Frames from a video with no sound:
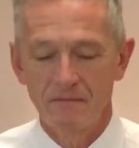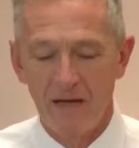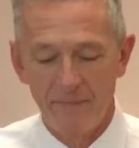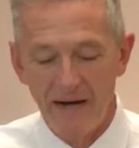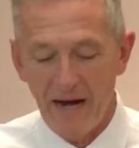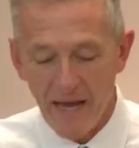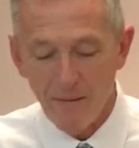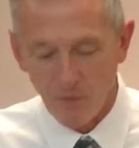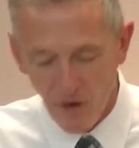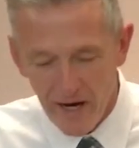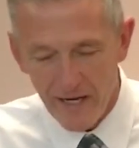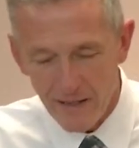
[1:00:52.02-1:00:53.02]
I mean, I am
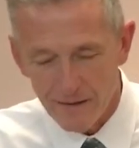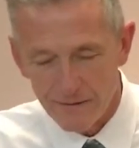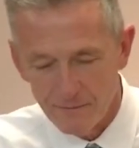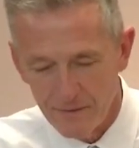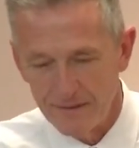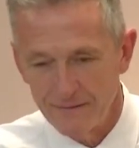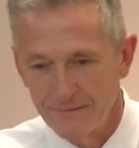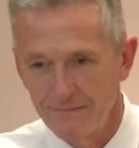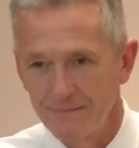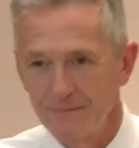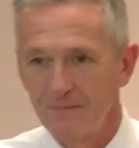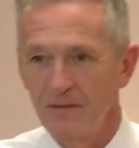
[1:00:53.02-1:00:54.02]
great, but,
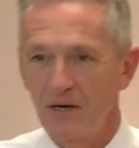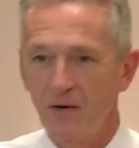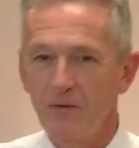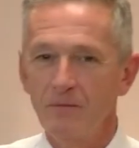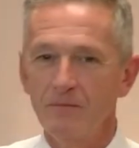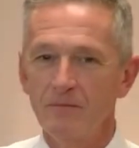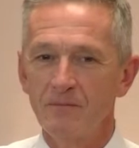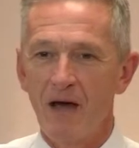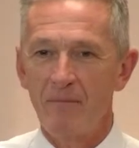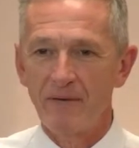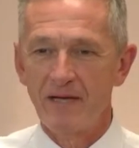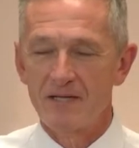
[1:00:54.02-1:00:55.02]
you know,
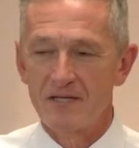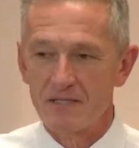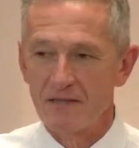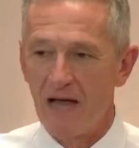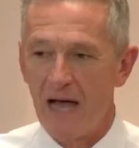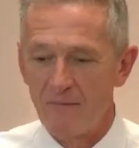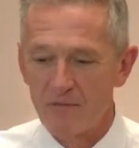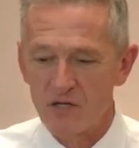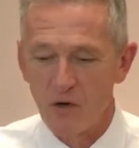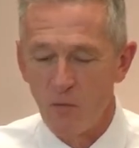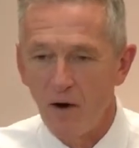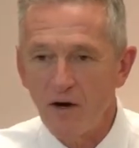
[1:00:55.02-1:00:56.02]
not because I'm
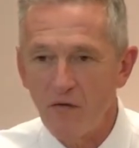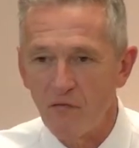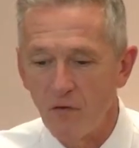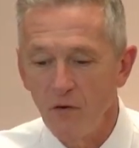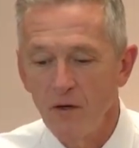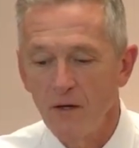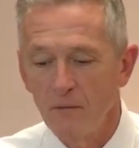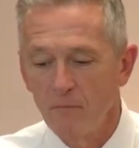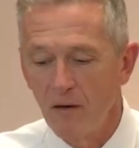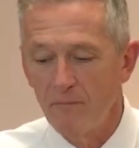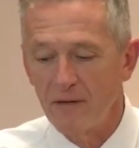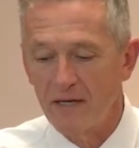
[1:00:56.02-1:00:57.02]
so wonderful,
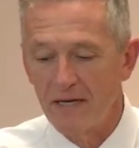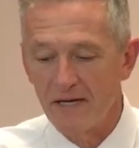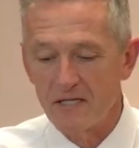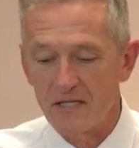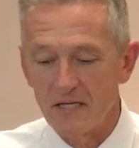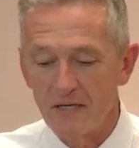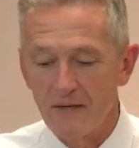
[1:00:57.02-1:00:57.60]
but because